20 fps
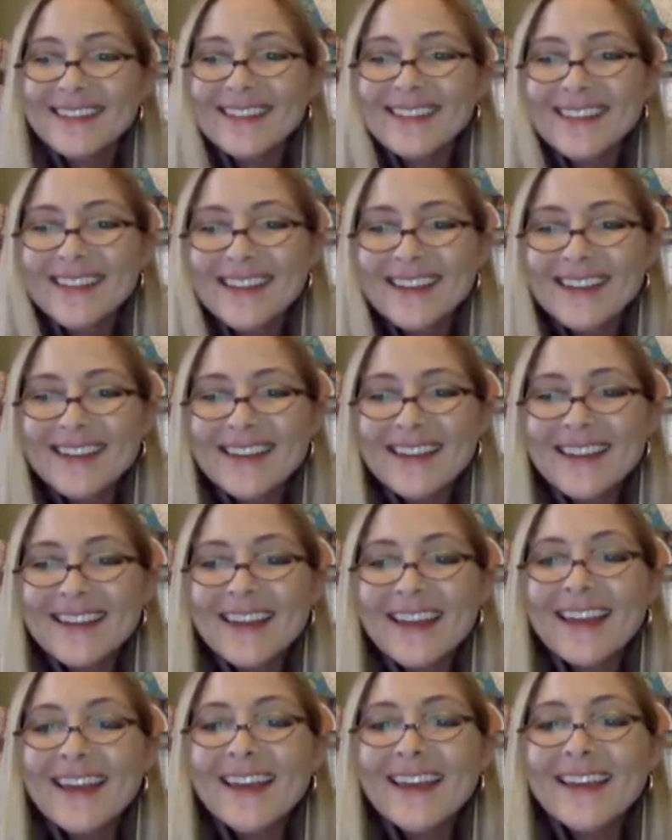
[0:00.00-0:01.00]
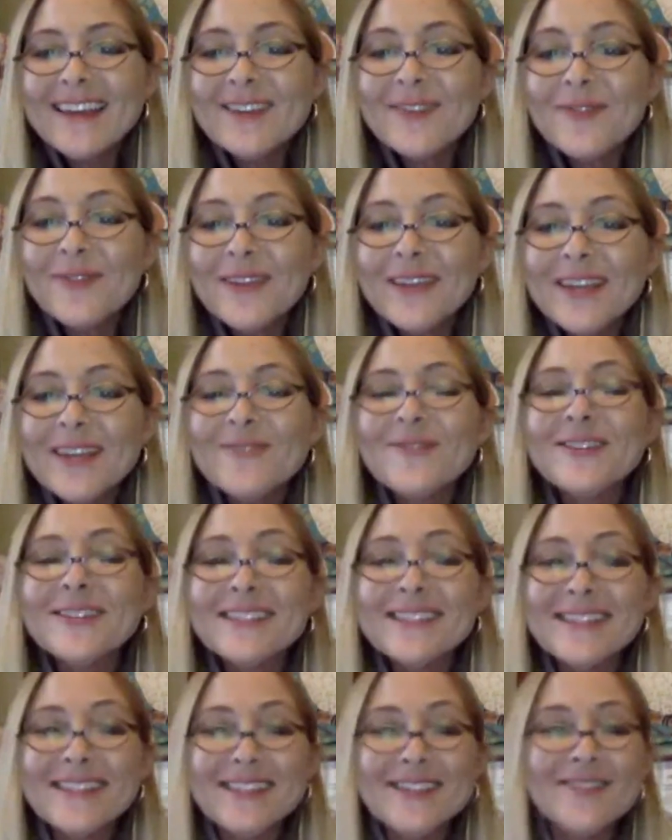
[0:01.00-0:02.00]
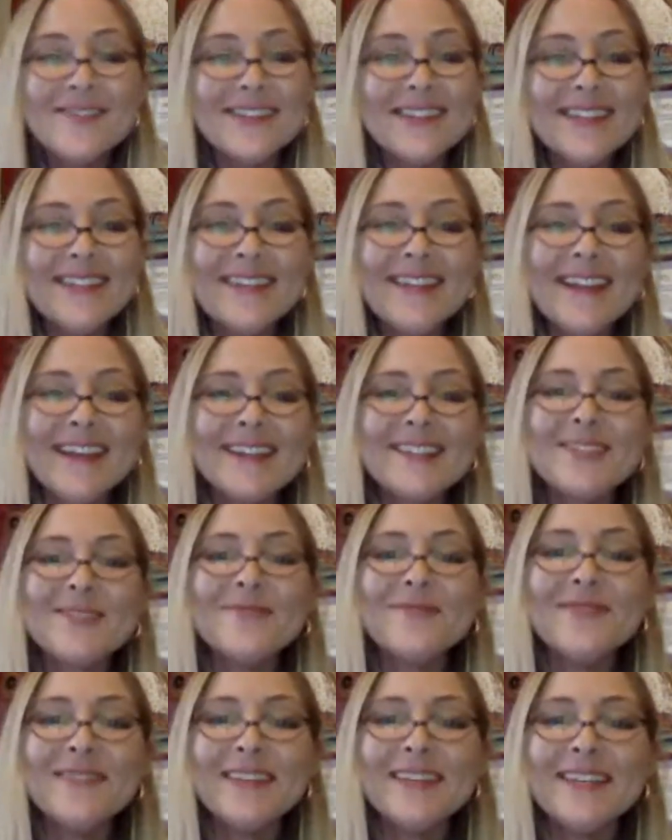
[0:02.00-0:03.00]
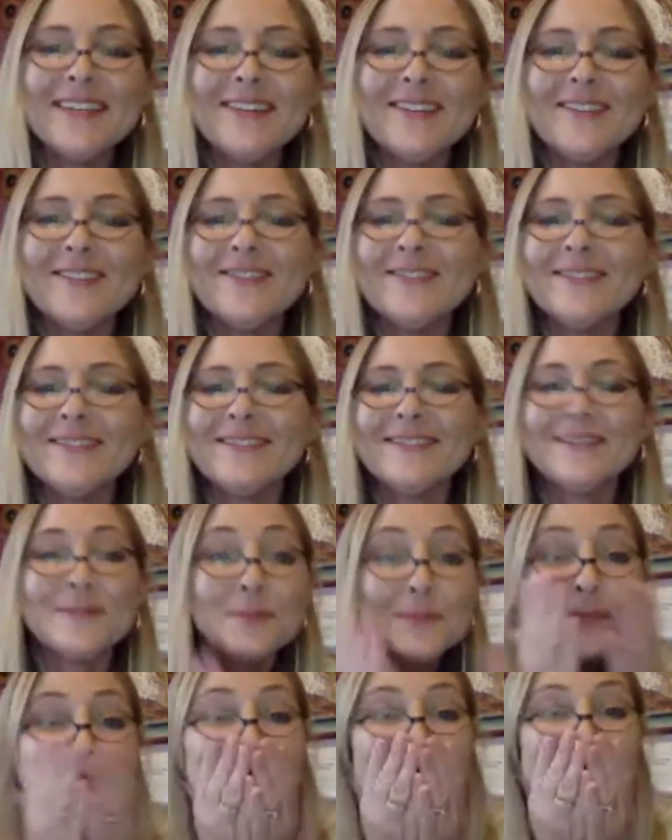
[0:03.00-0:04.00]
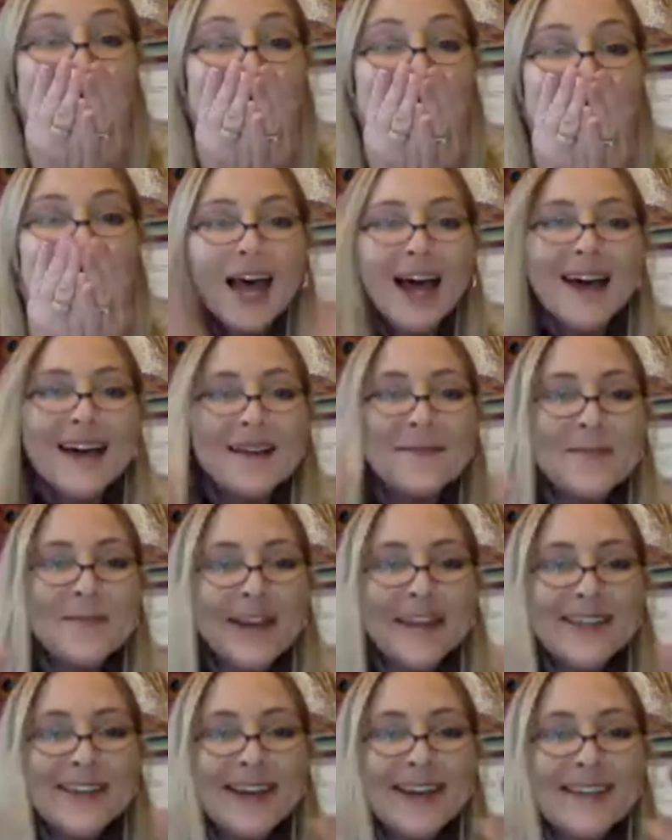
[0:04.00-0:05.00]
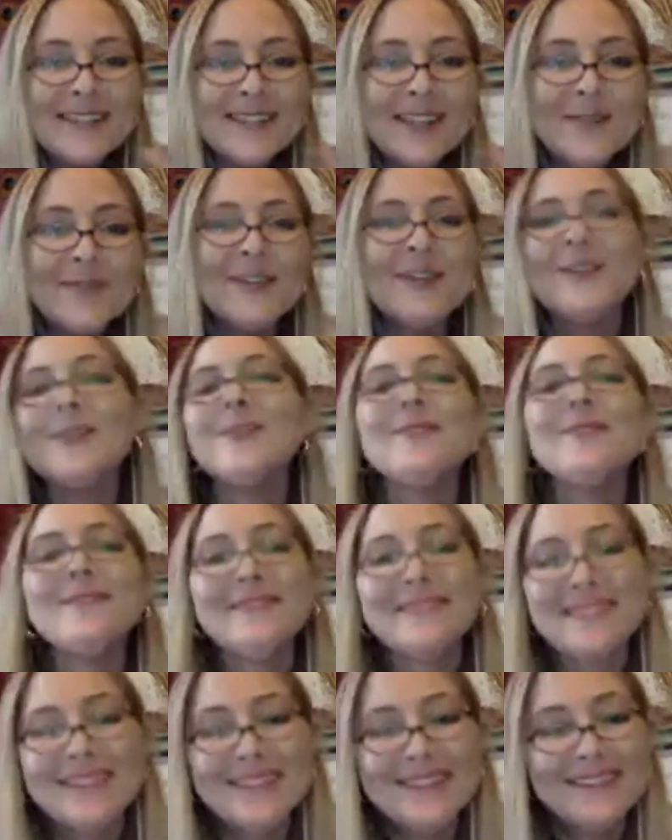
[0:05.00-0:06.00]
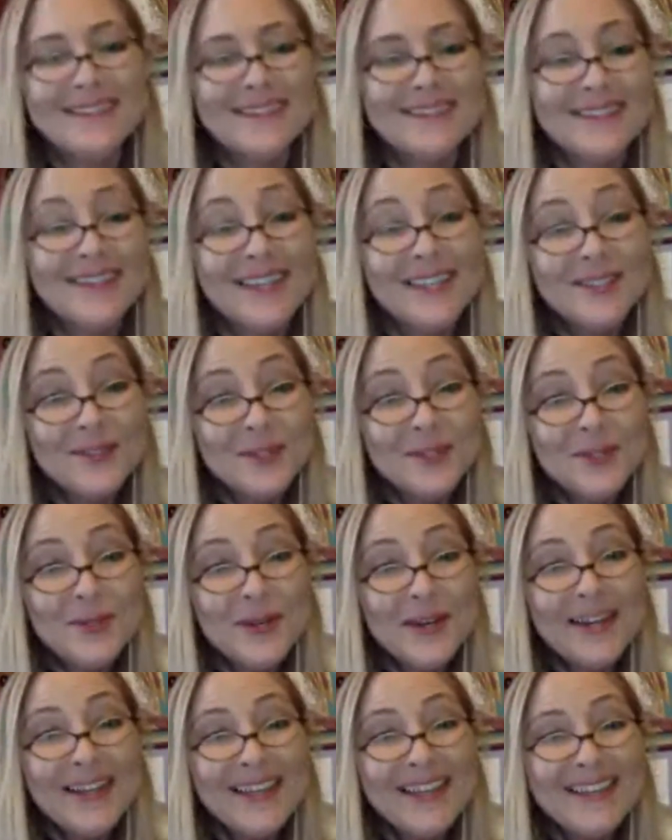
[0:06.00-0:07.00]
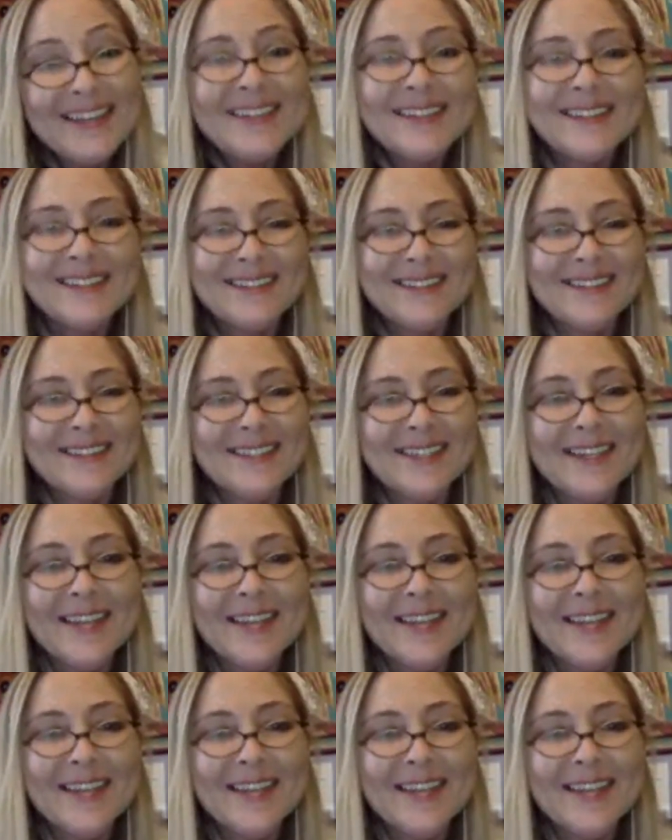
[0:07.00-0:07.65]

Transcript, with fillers: And we will see you in the next video. Bye, you guys. Love you. Thanks for joining. See you next time.